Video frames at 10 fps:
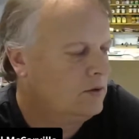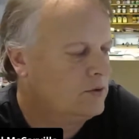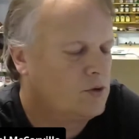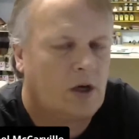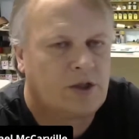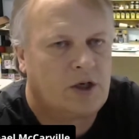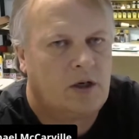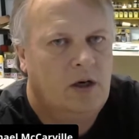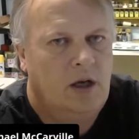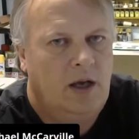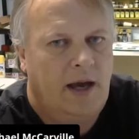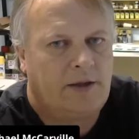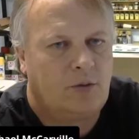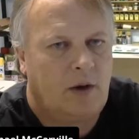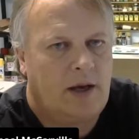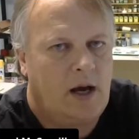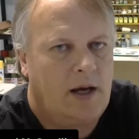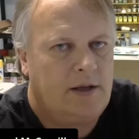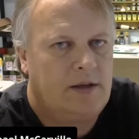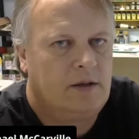structure at the right
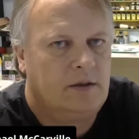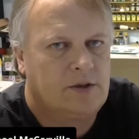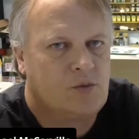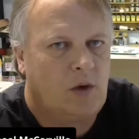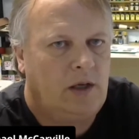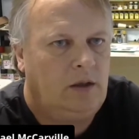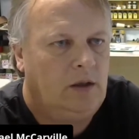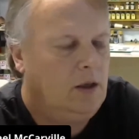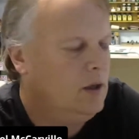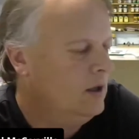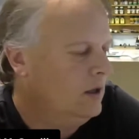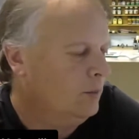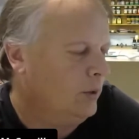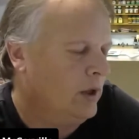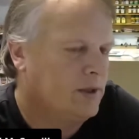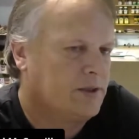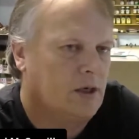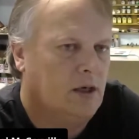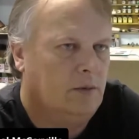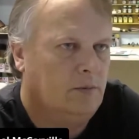height as well. Plus,
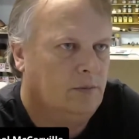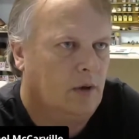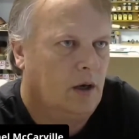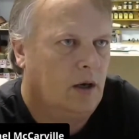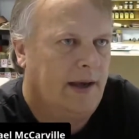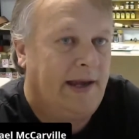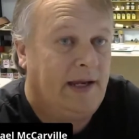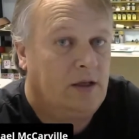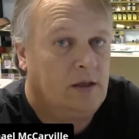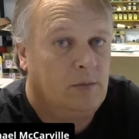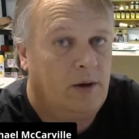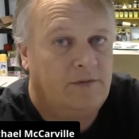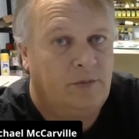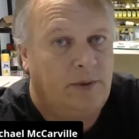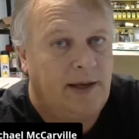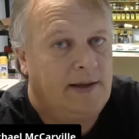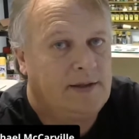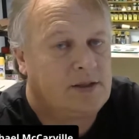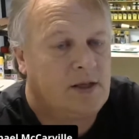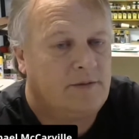any of the above and
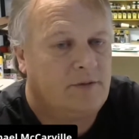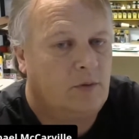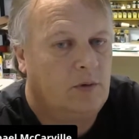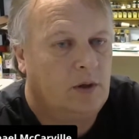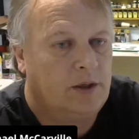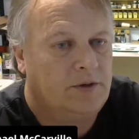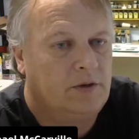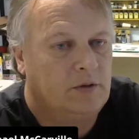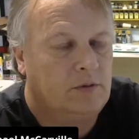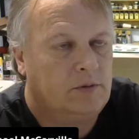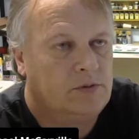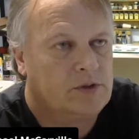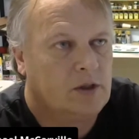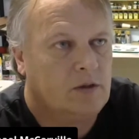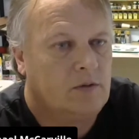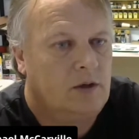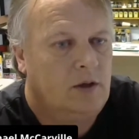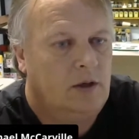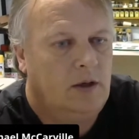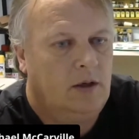beyond stuff that we want to do. So
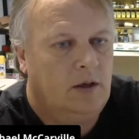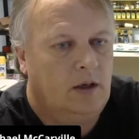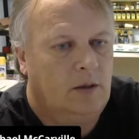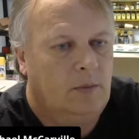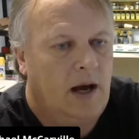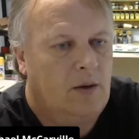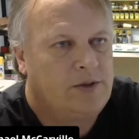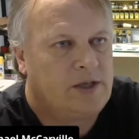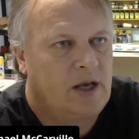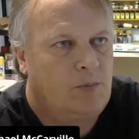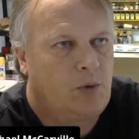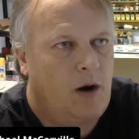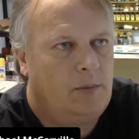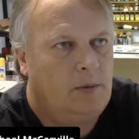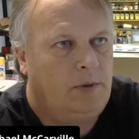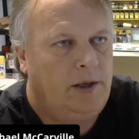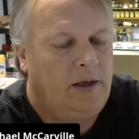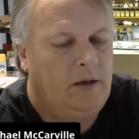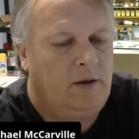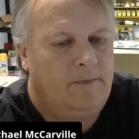I would say probably,